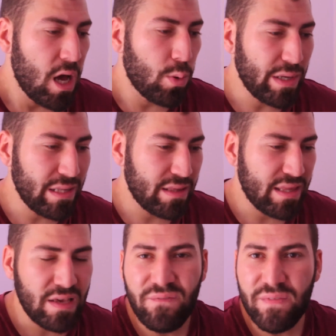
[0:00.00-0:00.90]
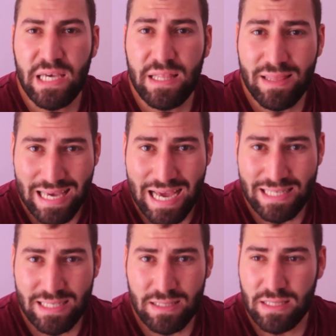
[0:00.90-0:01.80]
when they feel
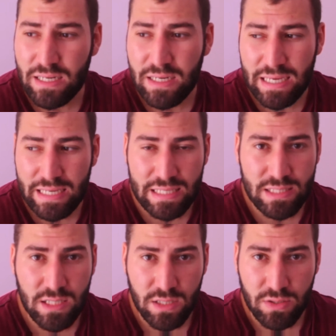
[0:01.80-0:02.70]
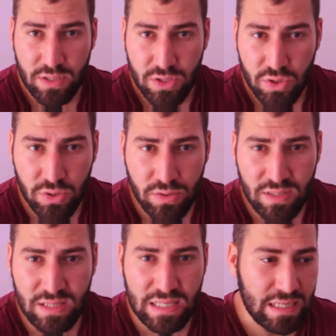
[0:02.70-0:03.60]
that, they're not gonna tell you the
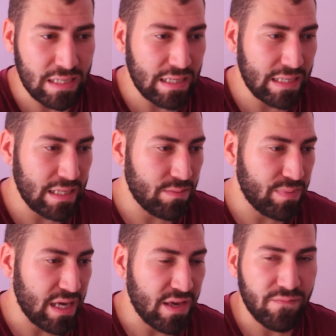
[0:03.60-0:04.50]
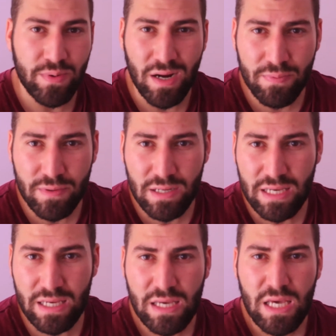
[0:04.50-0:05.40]
truth, they're not gonna behave
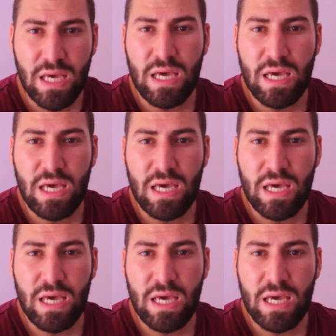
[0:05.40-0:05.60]
properly,